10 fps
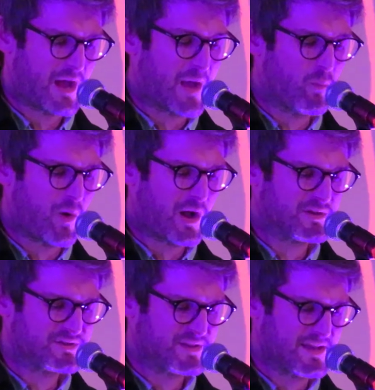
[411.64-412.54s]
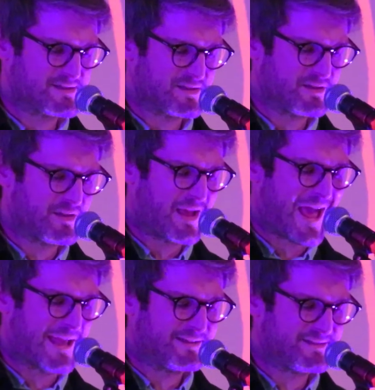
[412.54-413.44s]
I watched as
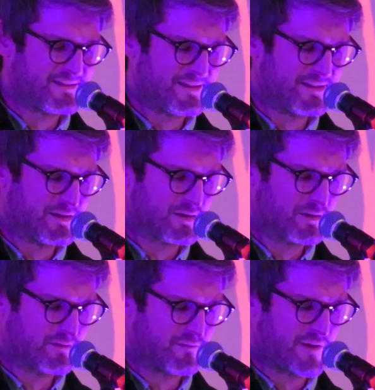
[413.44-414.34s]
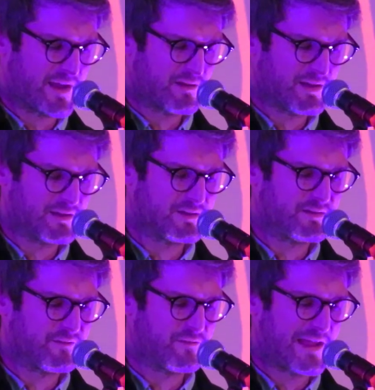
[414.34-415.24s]
an anteater
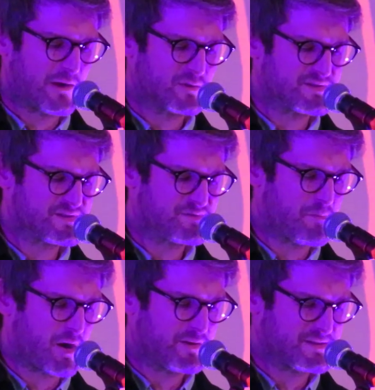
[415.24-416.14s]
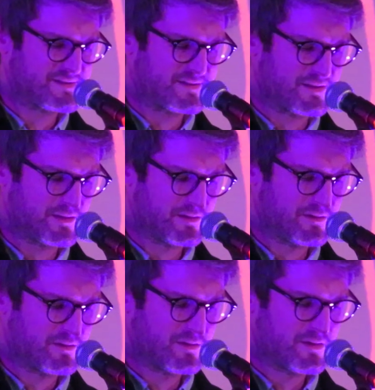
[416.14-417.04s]
violated the flower's
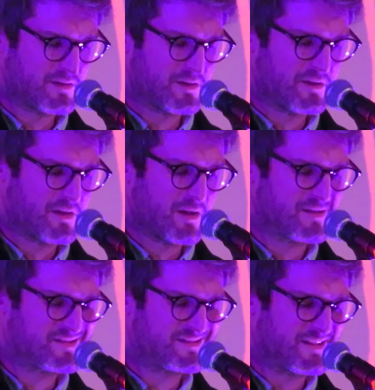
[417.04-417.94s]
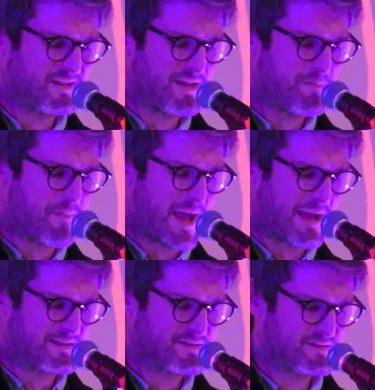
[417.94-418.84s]
modesty. A sticky
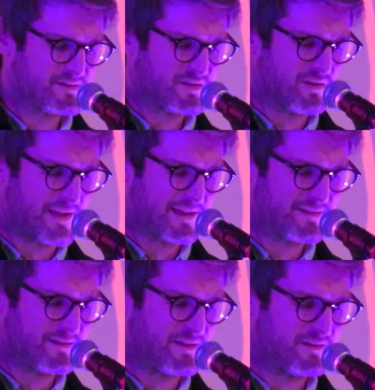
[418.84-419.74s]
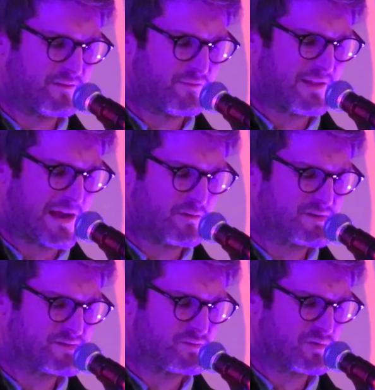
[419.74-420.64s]
mass collected in the flower's